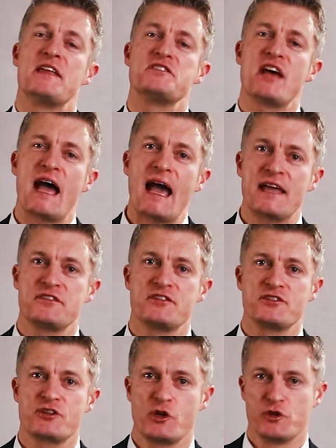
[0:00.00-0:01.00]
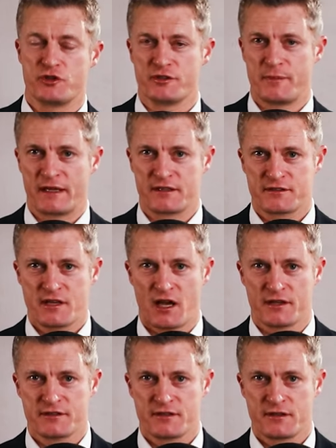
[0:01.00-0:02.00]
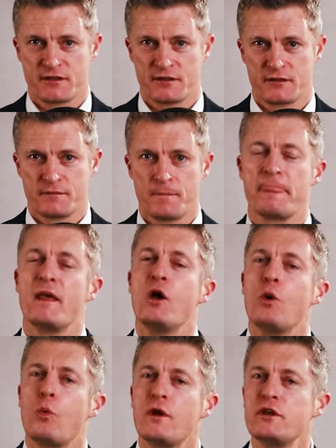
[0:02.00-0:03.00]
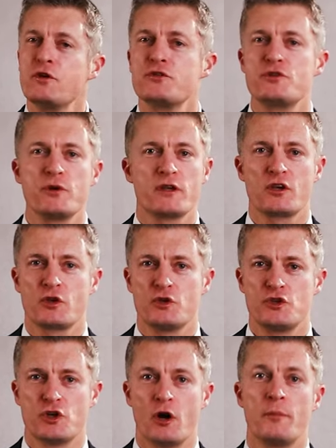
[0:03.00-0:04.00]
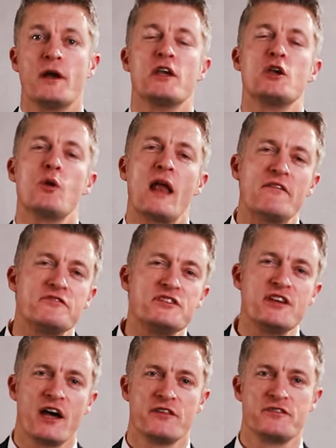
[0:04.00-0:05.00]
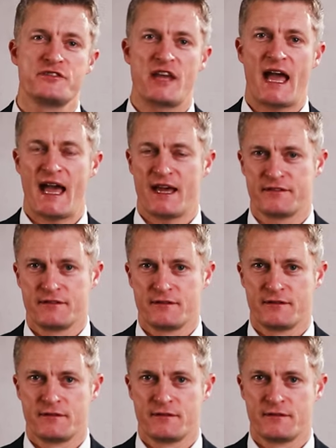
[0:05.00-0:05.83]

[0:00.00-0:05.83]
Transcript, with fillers: and to add to solutions being discussed. When you're doing a good job, you'll have tons to add.